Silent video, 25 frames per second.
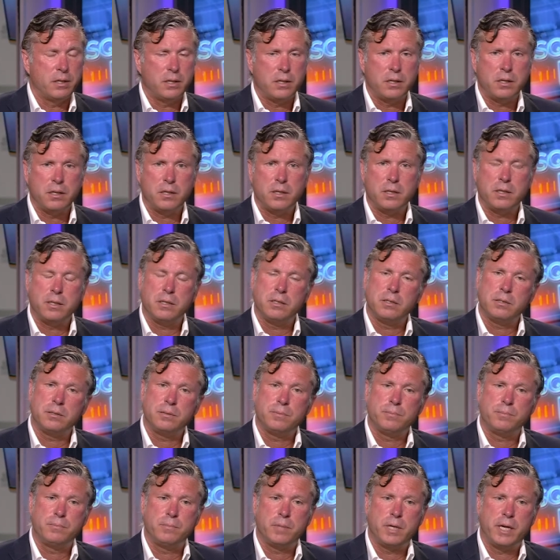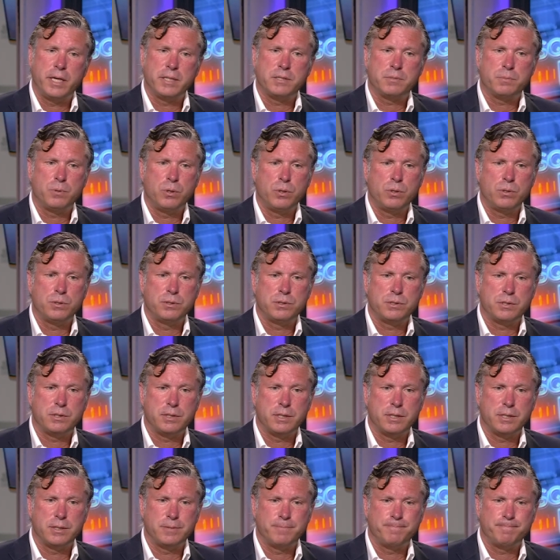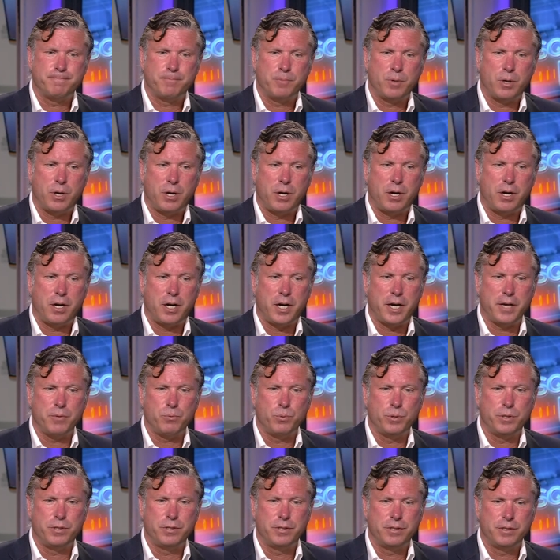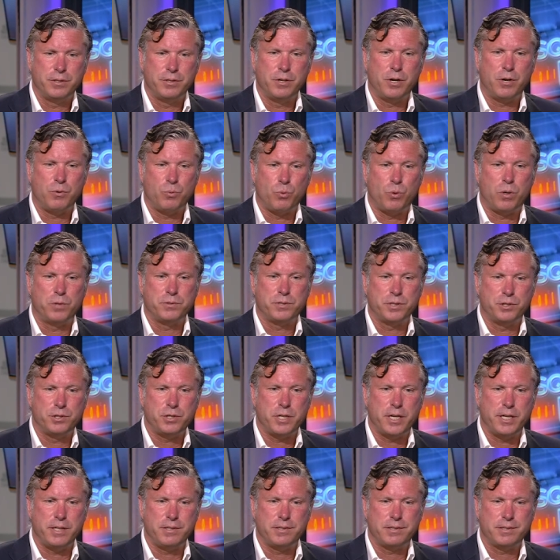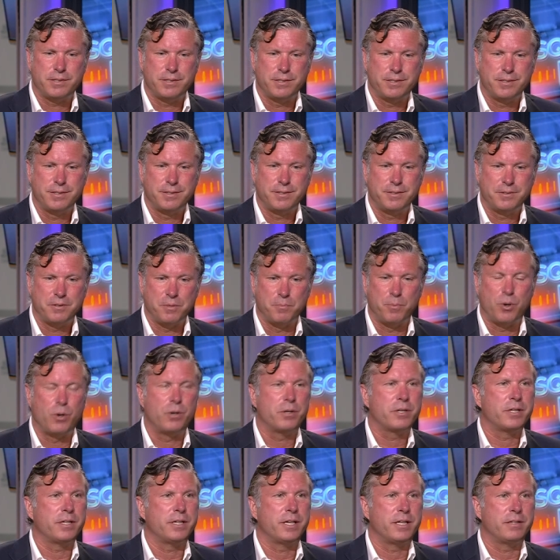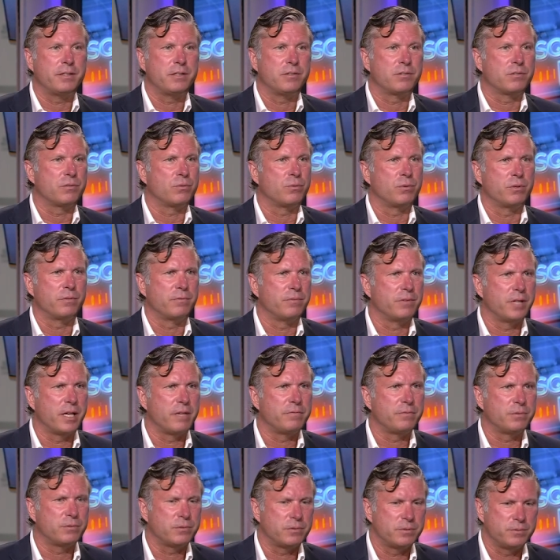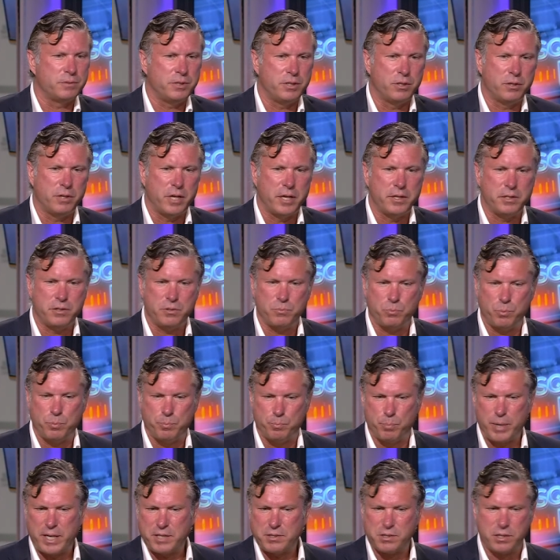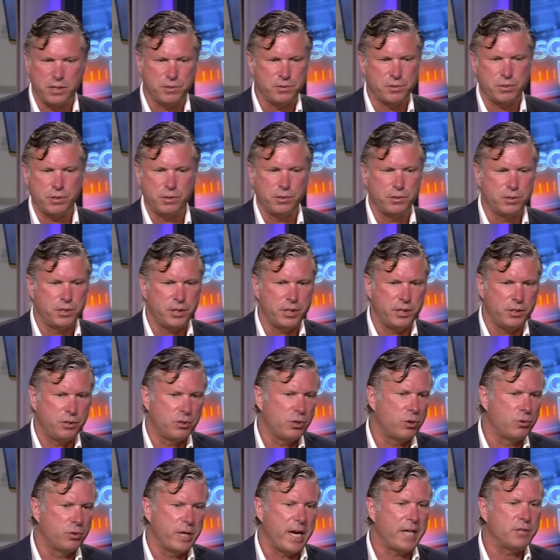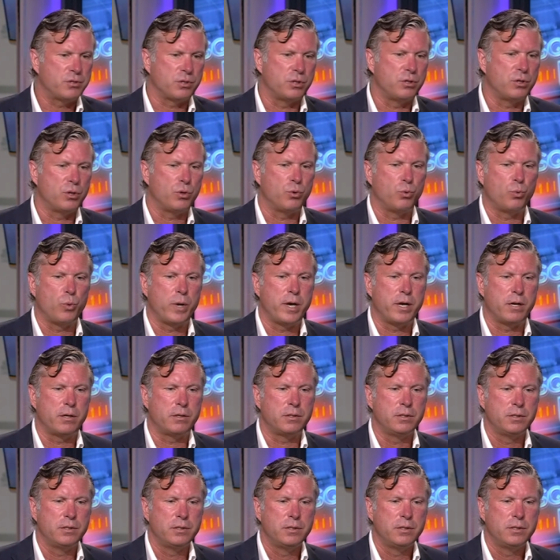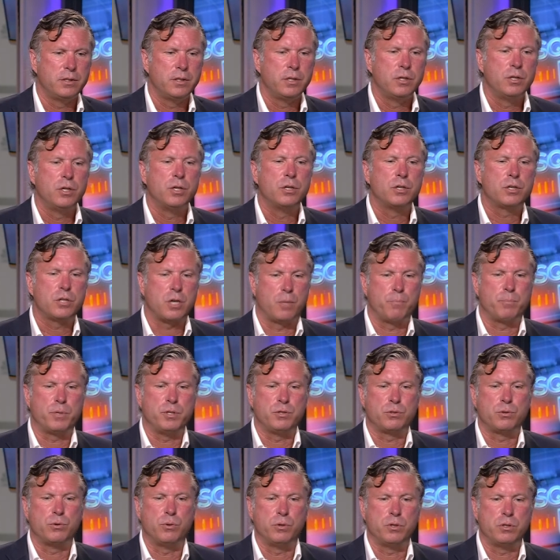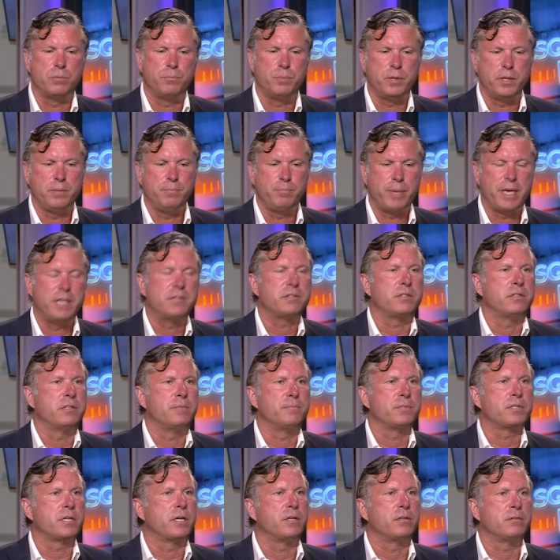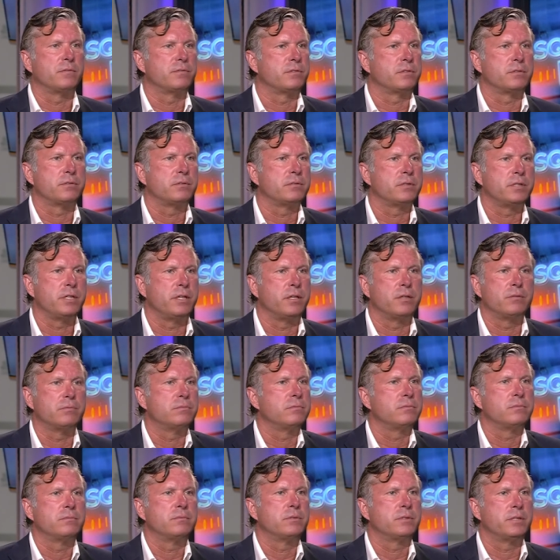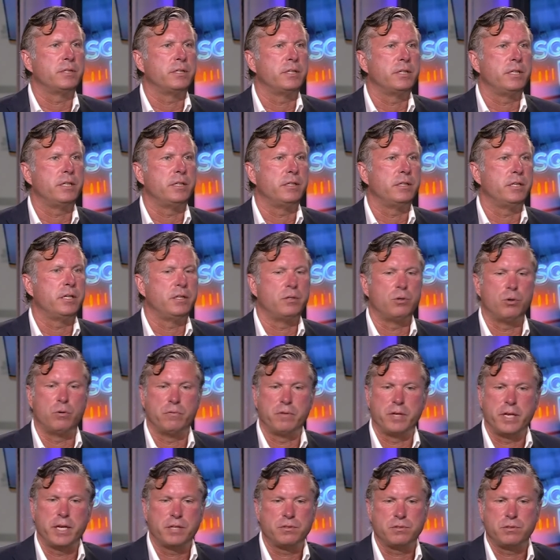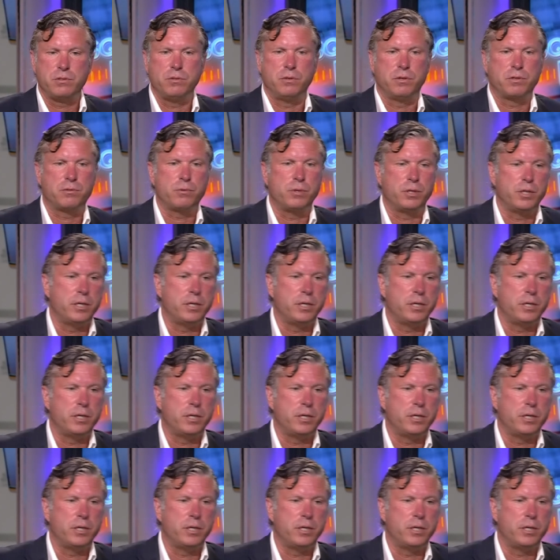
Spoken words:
I suppose I would not want to chase the market at this sort of level. I think the Brexit uncertainty, you don't actually know where companies are going to be basing themselves, in over the next 2 to 3